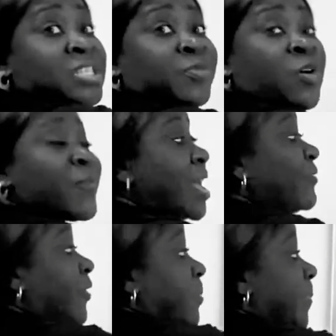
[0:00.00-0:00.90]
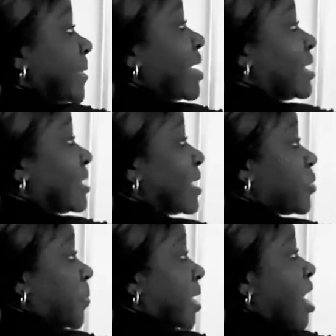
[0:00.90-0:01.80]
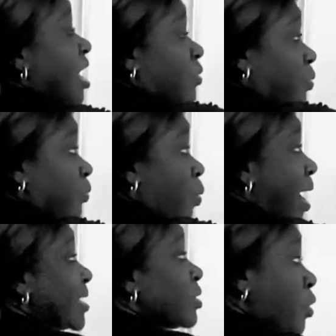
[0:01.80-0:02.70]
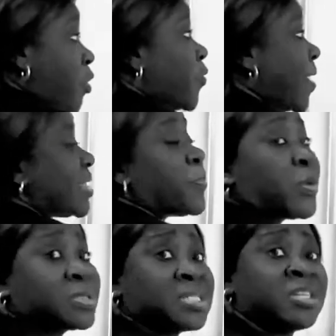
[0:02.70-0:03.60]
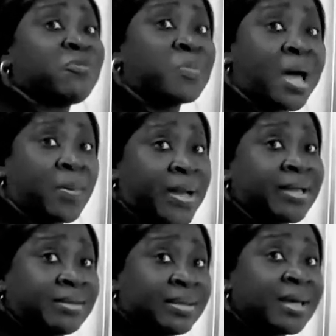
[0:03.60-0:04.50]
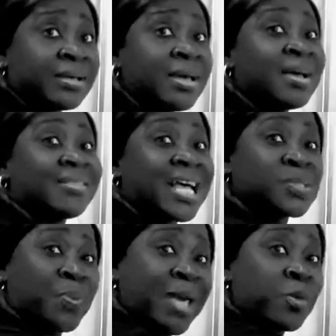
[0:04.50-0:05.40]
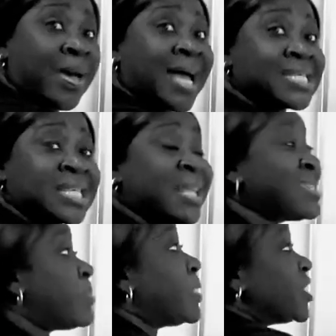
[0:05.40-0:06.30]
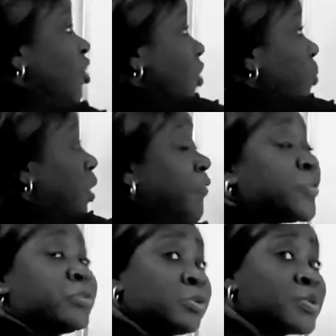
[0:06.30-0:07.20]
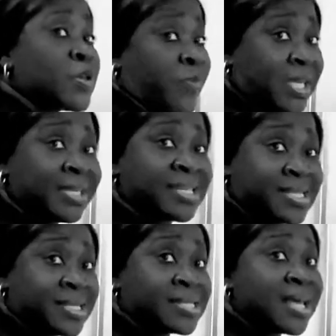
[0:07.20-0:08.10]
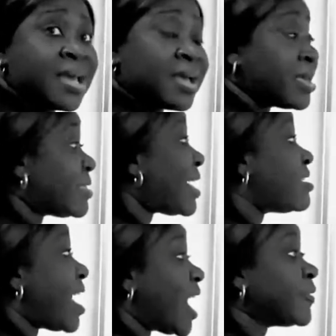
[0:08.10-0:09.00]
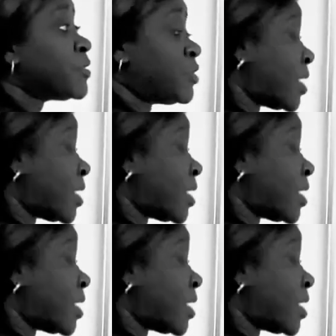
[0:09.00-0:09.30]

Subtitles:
off and flip it, and that will be 1 over the positive power. Yeah, that's why you were asking that time. It's just one of the rules of indices that you have to try